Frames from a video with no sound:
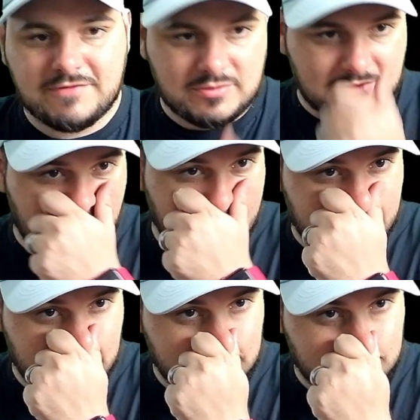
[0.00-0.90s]
like,
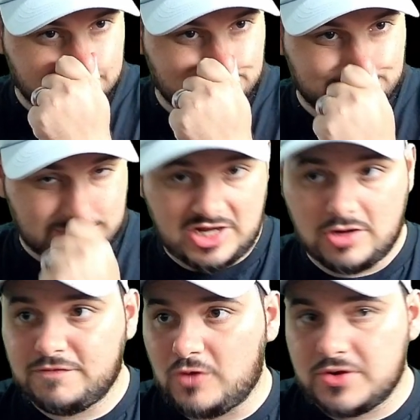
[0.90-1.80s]

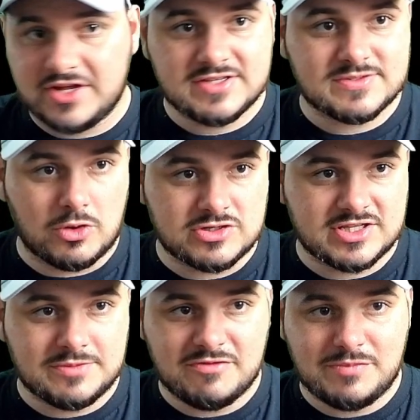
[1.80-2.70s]
Inner Focus. Most of
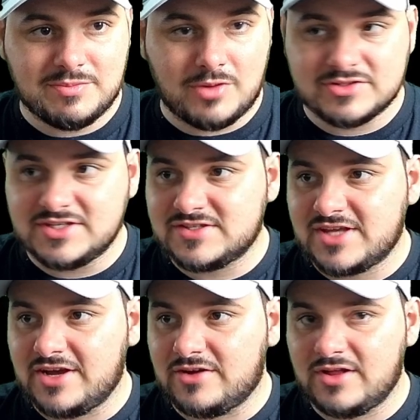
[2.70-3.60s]
them have been
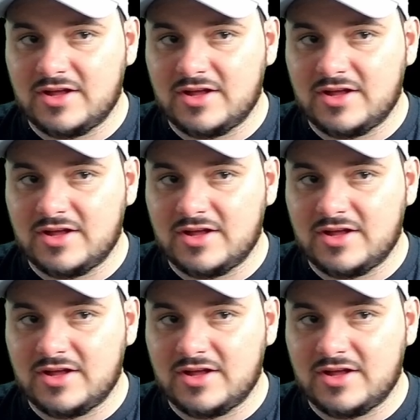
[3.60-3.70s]
multi-scale